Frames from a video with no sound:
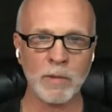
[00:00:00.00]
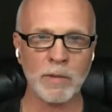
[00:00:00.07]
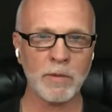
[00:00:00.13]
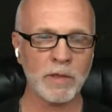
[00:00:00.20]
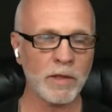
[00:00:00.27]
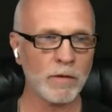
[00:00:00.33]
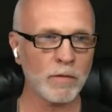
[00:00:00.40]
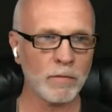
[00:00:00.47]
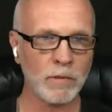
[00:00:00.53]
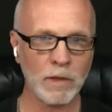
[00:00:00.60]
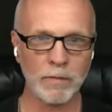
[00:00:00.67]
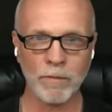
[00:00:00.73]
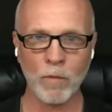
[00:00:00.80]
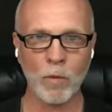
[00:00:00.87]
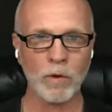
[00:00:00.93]
Maybe
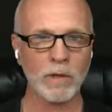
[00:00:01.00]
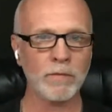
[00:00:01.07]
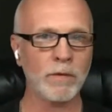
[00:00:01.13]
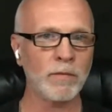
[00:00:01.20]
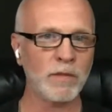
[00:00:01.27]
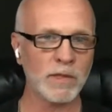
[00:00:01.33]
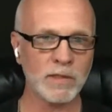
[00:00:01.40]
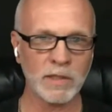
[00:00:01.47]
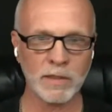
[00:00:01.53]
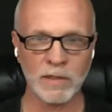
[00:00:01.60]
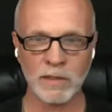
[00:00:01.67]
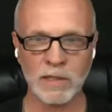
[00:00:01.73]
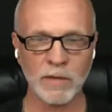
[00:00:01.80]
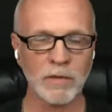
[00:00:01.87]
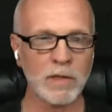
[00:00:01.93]
they're 40, 50,
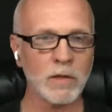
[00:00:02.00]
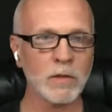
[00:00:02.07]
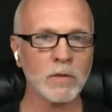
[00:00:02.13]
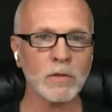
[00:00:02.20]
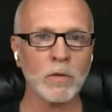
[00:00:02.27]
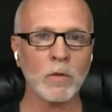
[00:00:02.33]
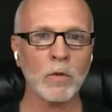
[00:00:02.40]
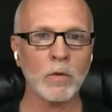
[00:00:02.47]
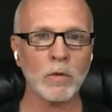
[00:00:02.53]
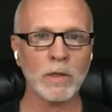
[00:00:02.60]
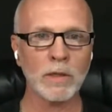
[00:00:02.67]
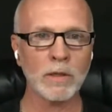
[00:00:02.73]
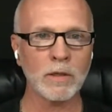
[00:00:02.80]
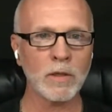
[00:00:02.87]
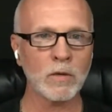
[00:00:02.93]
60, 70 years old,
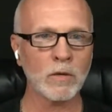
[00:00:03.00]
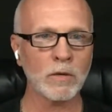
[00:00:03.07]
and,